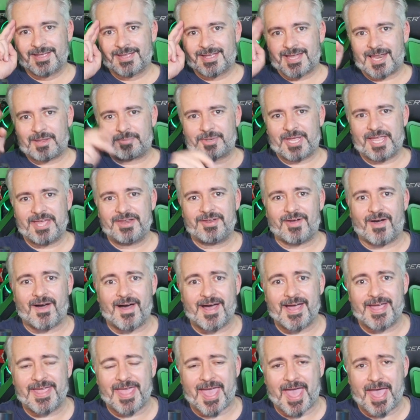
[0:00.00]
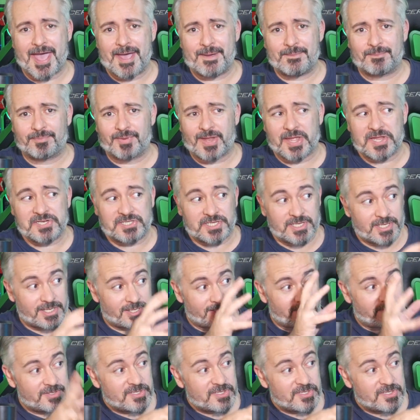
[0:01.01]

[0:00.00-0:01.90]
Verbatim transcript: Hello again, I am Blunty.